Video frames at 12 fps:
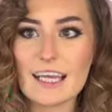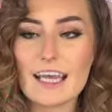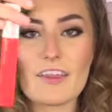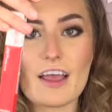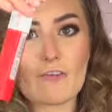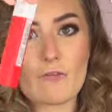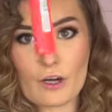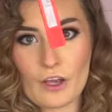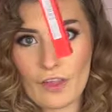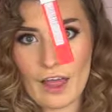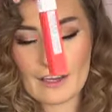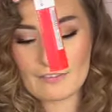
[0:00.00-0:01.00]
that I've worn on
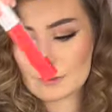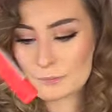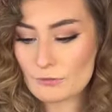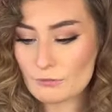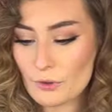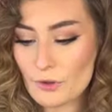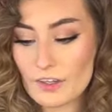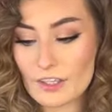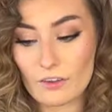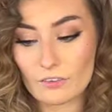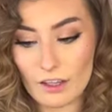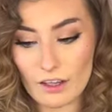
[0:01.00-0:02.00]
lives before that I
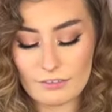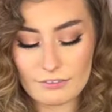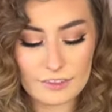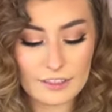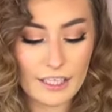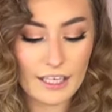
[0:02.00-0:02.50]
loved.